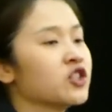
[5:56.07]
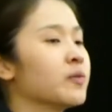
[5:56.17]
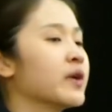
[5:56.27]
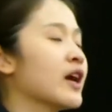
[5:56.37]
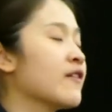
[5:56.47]

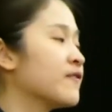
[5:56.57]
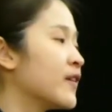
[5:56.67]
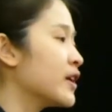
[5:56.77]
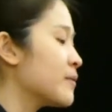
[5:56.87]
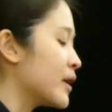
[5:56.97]
to be a
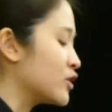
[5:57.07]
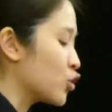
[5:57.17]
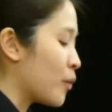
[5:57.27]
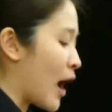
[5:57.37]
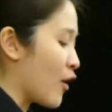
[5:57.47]

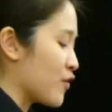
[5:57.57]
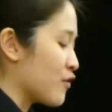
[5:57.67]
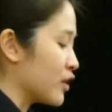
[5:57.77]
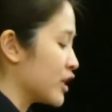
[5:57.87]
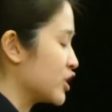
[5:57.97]
fundamental part of
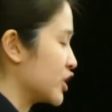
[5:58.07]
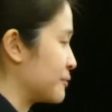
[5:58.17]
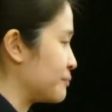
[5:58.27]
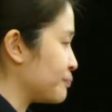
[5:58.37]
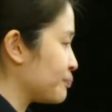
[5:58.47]
their religion.